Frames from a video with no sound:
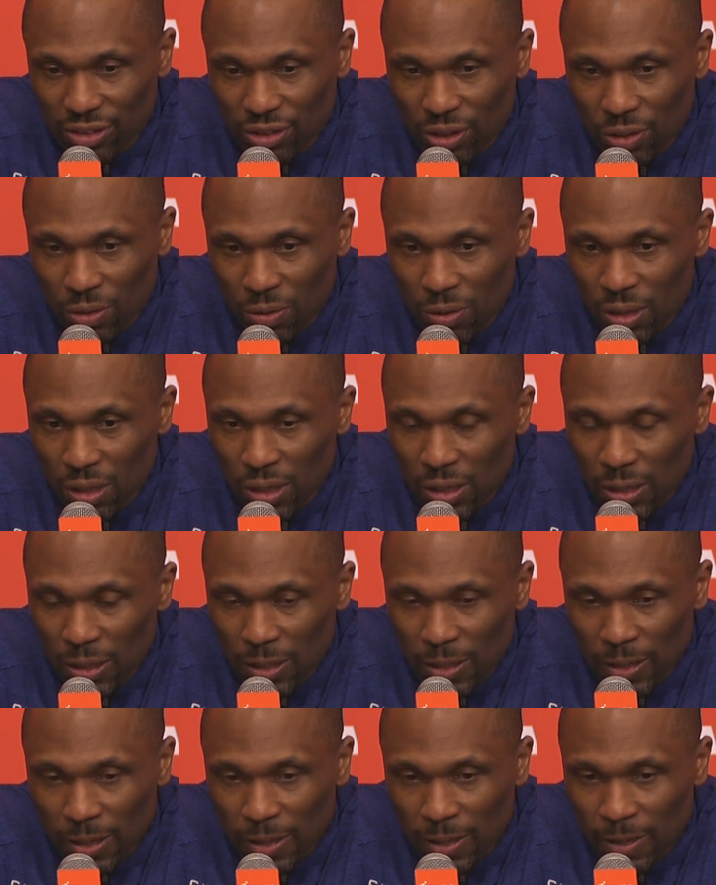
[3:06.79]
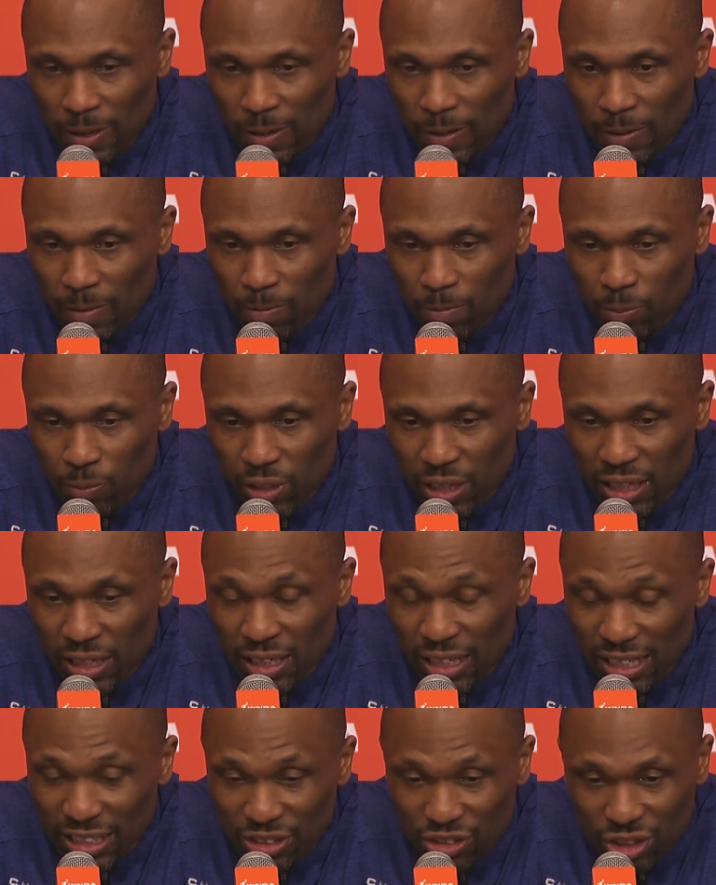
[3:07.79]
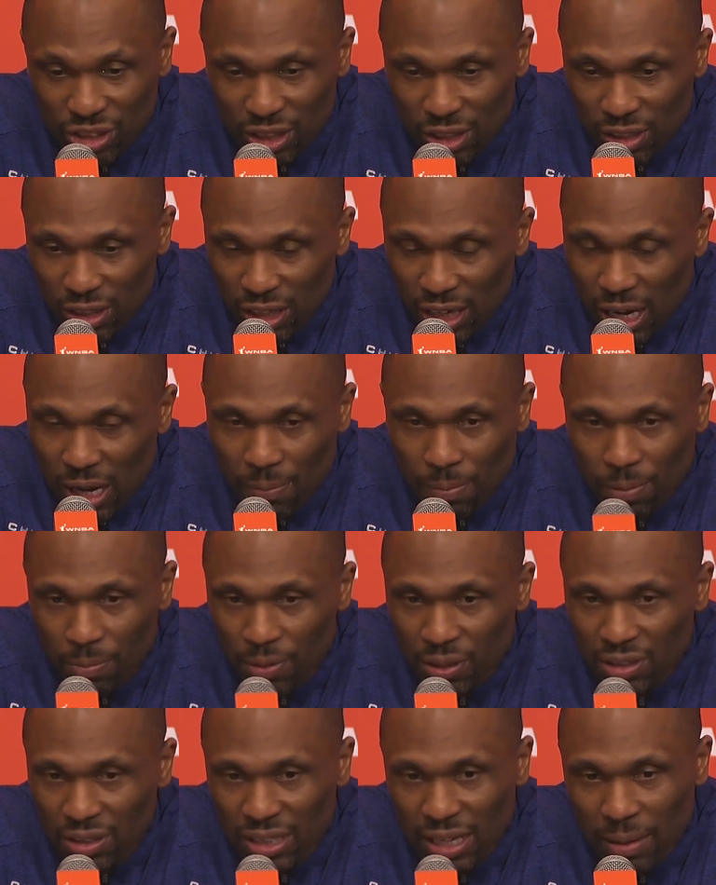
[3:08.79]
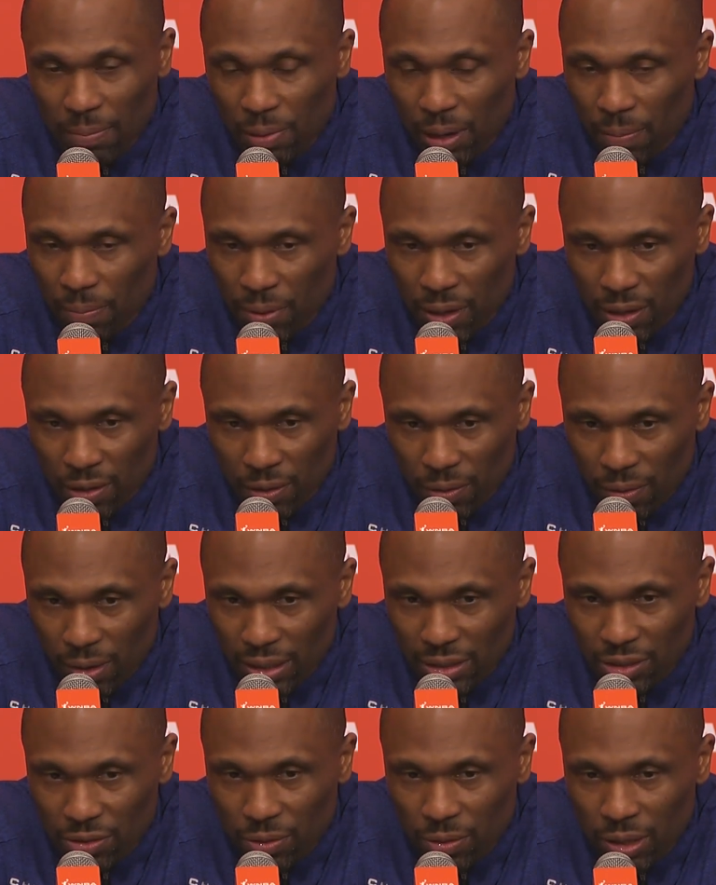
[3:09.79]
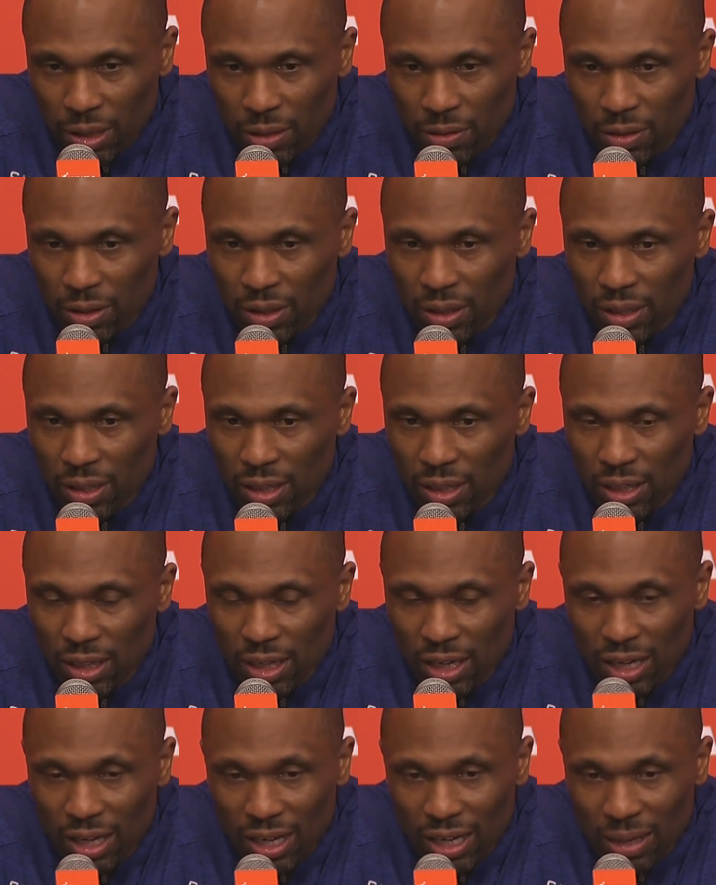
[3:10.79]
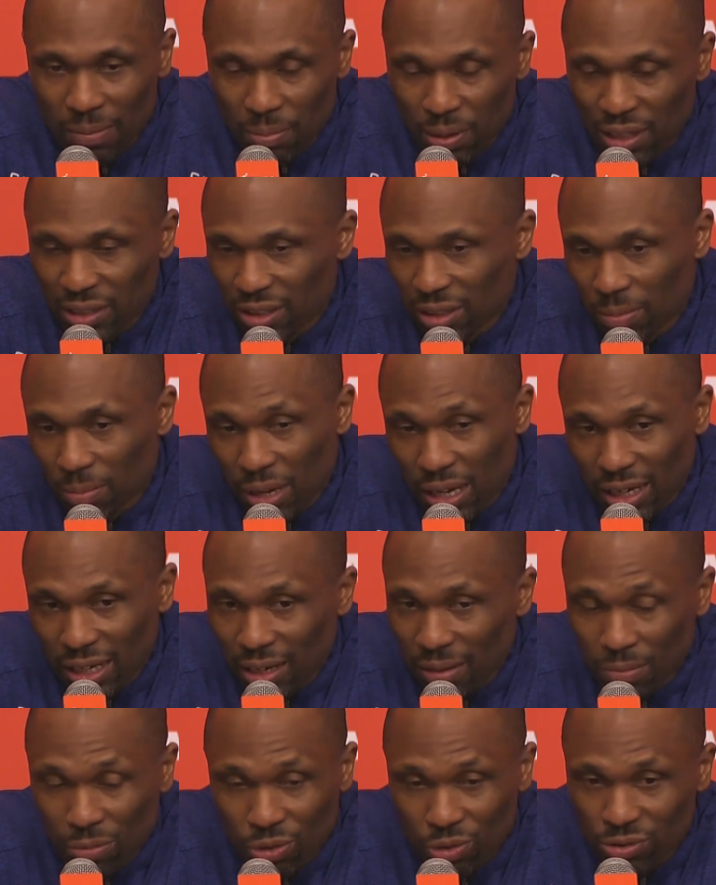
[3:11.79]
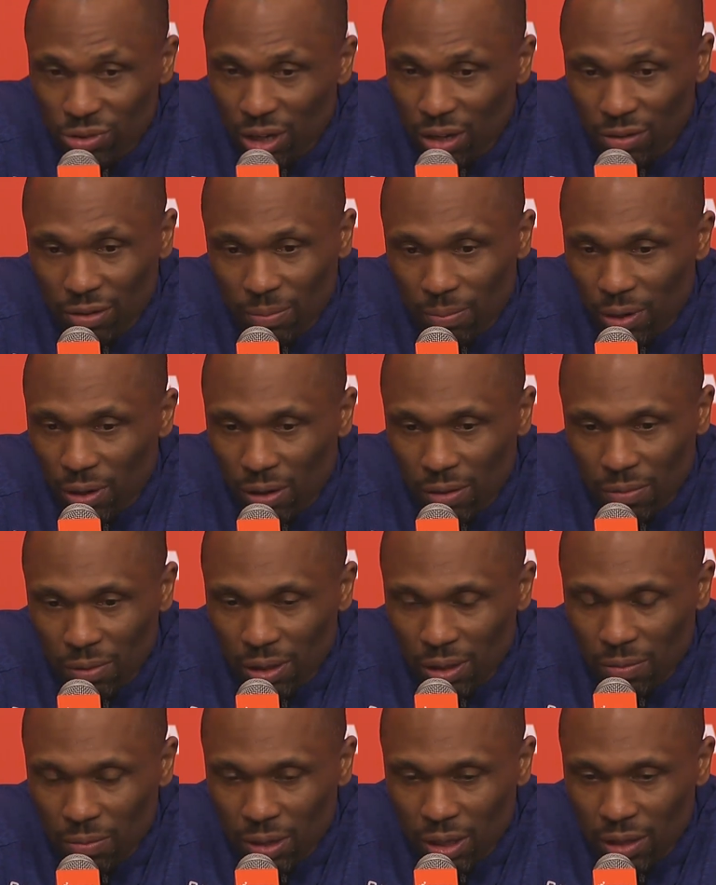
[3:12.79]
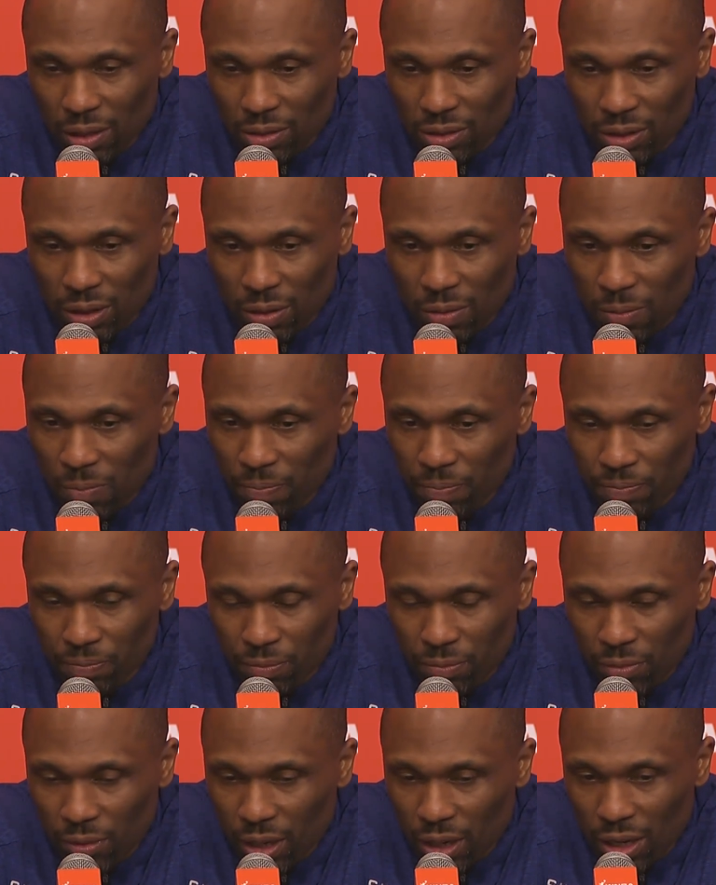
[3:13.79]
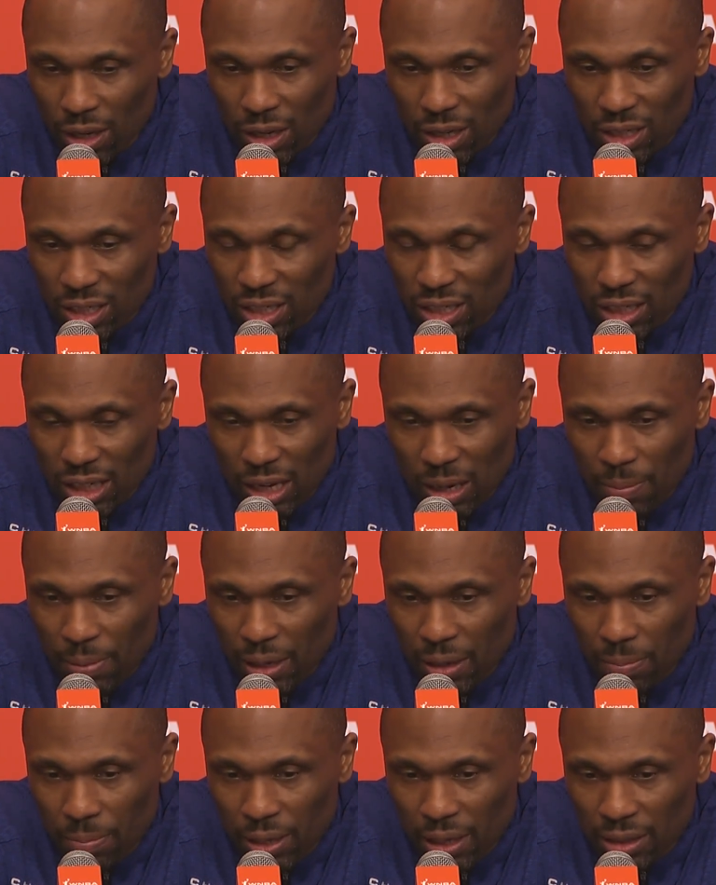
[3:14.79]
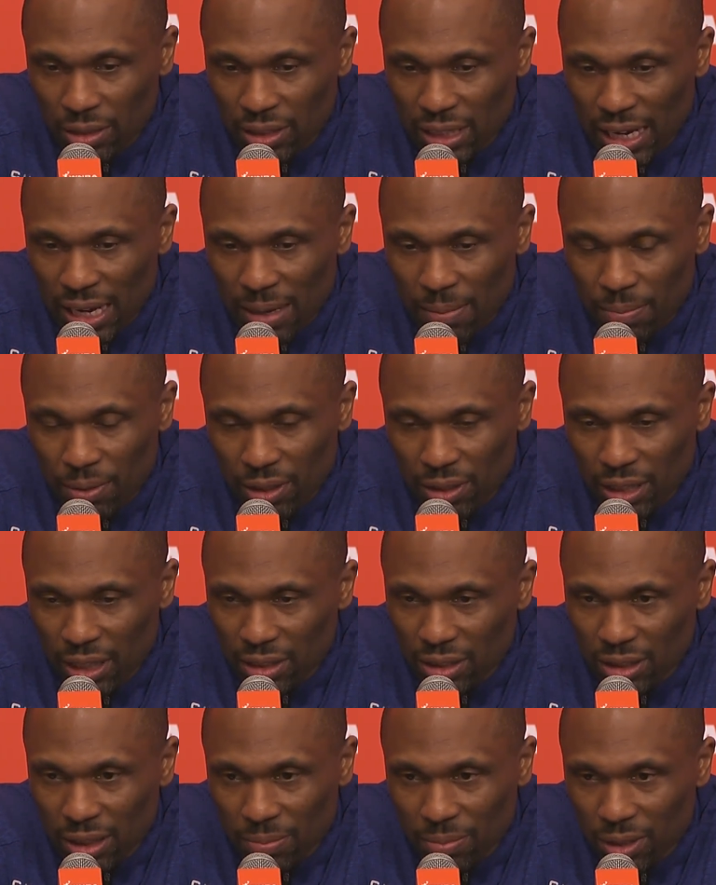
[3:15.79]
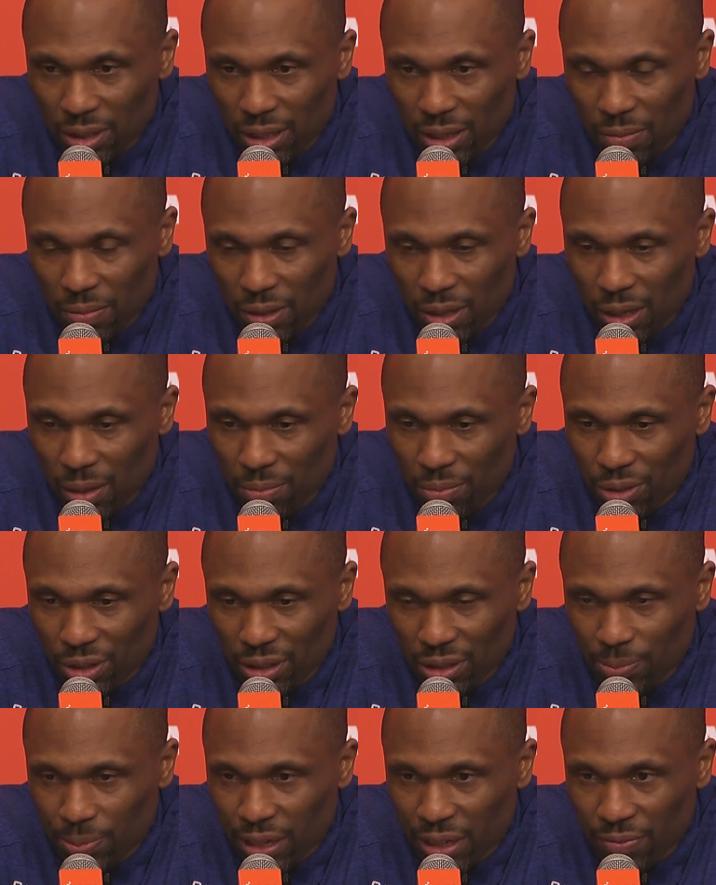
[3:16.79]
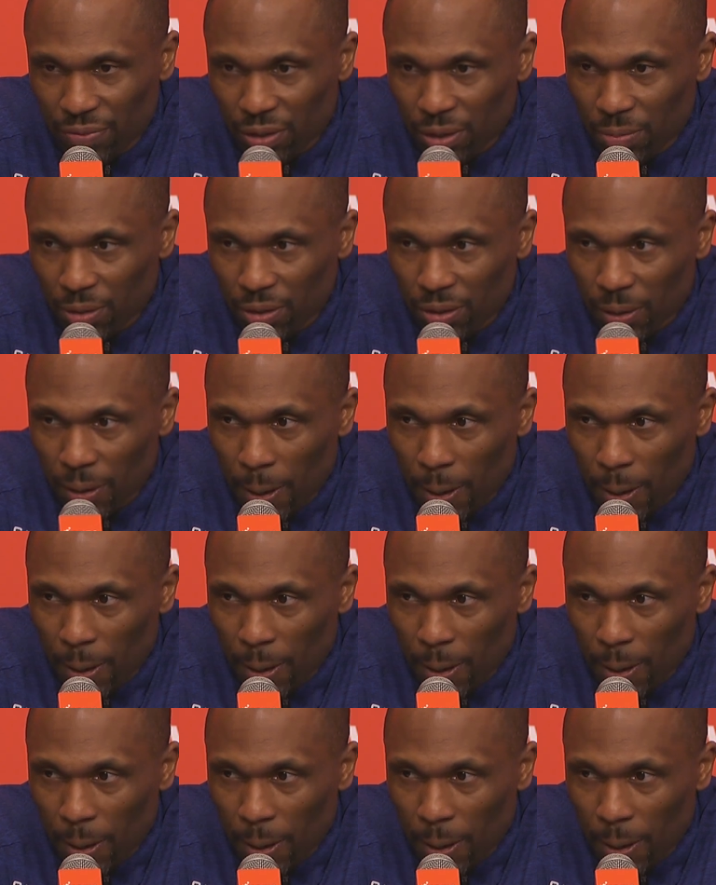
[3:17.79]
So, and she complements that by being a great screener and being somebody that moves off the ball really well. So couldn't come at a better time, but that's something that we come to expect from her.